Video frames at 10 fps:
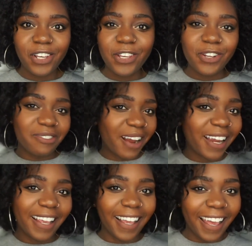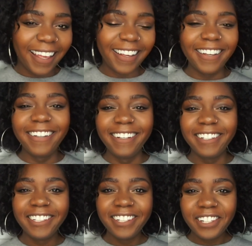you're ready yet?
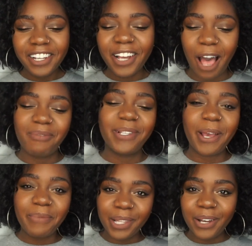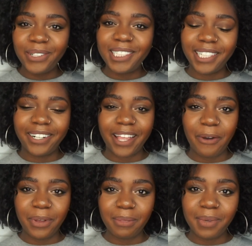Comment down below and share
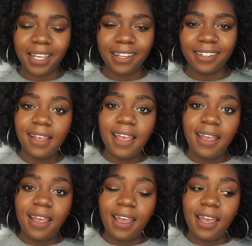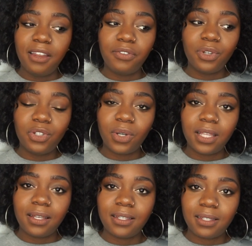that with me. And if you
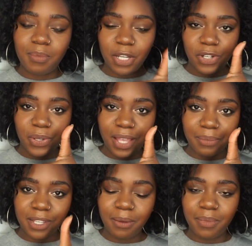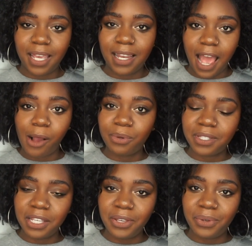enjoyed this, make sure you thumbs up, and I will
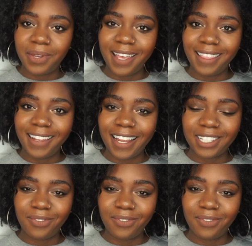see you in the next